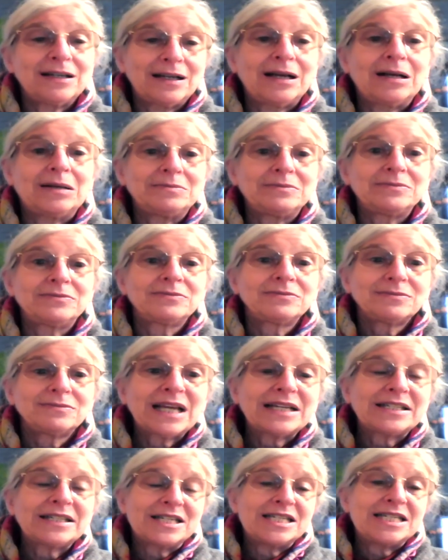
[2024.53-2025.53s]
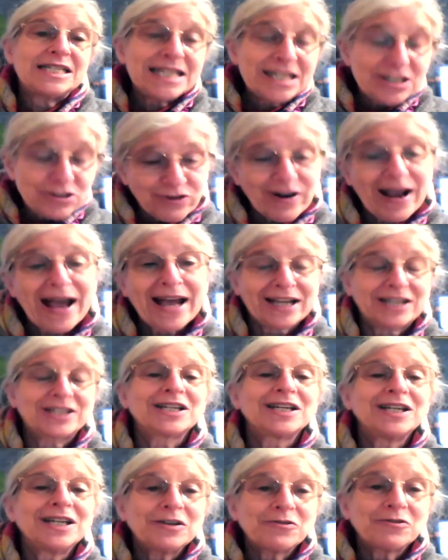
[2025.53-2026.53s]
um, not to detract
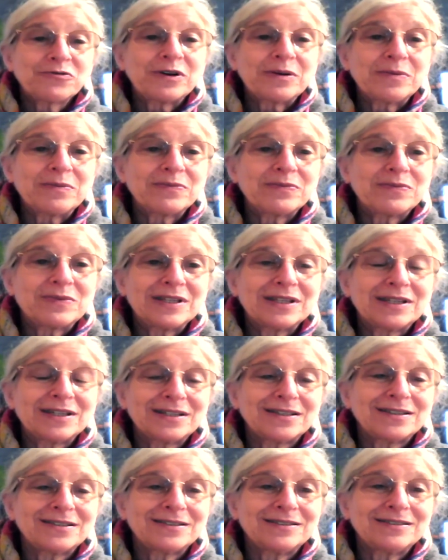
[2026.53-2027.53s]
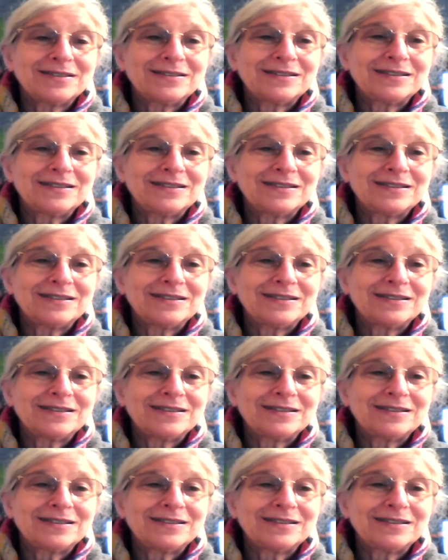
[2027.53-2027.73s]
from the,